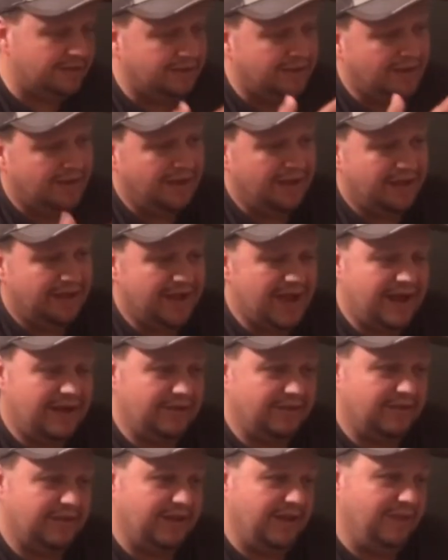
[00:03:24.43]
It's kind
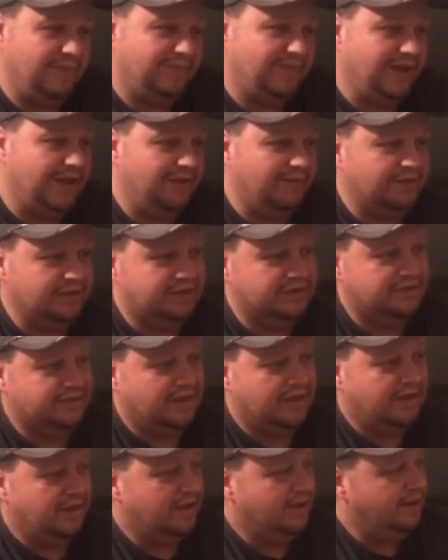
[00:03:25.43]
of the same thing, but just,
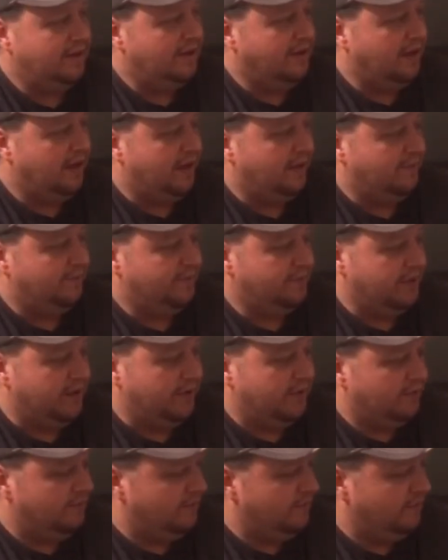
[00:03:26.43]

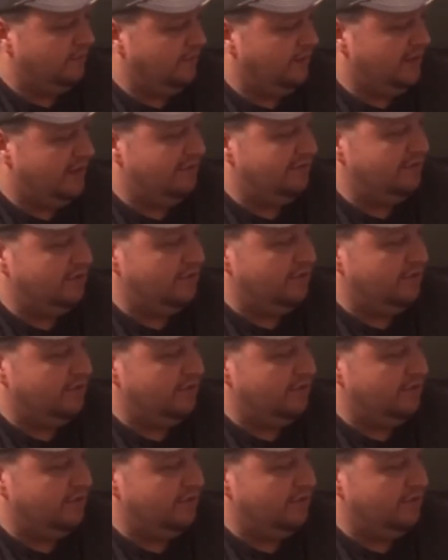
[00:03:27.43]
giving